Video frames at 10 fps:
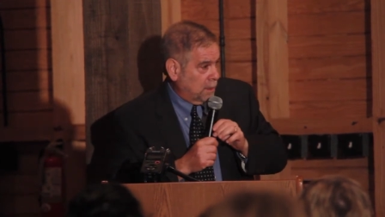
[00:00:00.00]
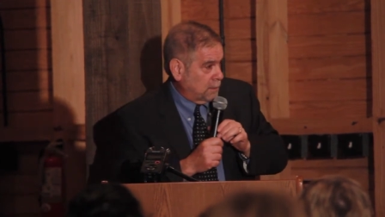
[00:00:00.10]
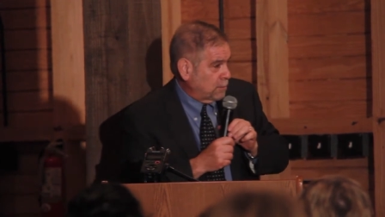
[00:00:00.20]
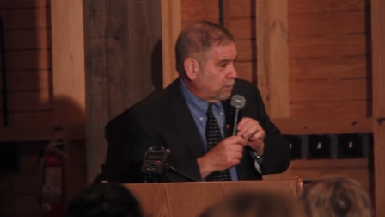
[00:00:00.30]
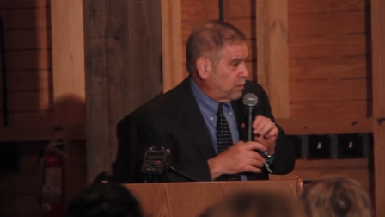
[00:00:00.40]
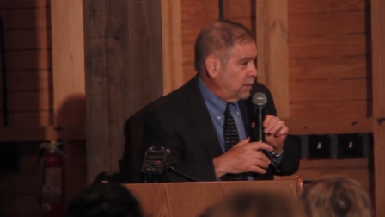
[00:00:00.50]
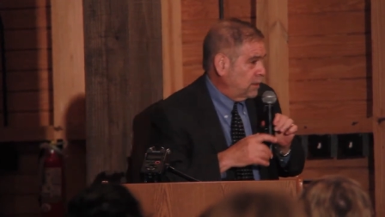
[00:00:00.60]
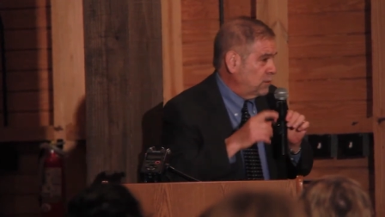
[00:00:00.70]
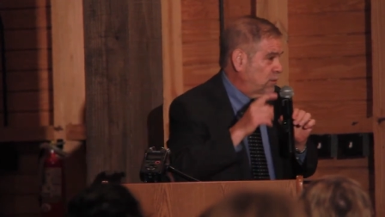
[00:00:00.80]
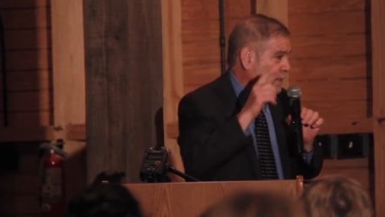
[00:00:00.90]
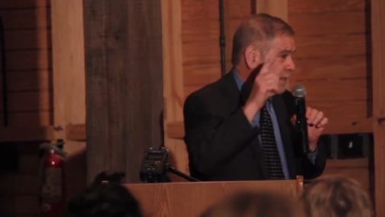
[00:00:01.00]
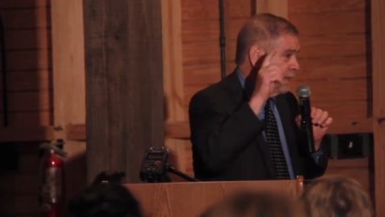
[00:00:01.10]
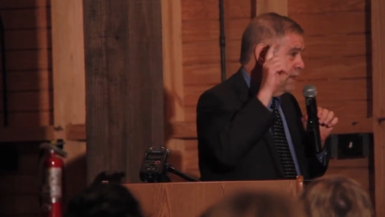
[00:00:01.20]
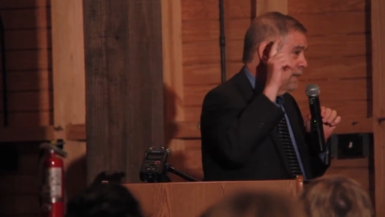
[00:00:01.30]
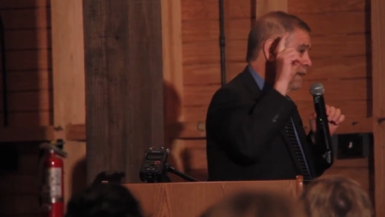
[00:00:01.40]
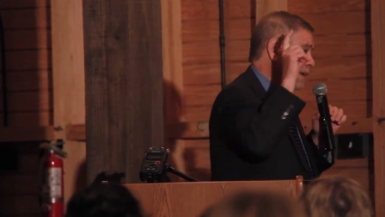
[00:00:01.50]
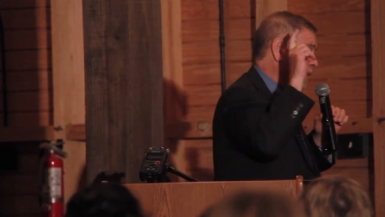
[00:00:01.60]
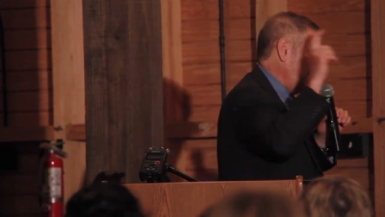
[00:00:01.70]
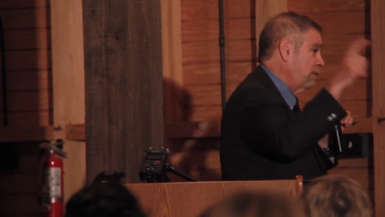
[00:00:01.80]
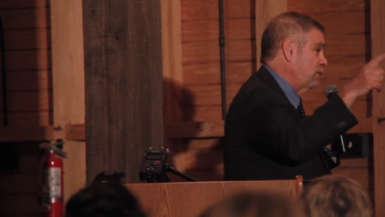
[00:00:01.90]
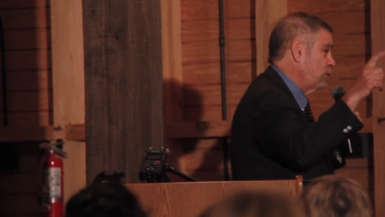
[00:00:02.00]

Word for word: and there are things that he can't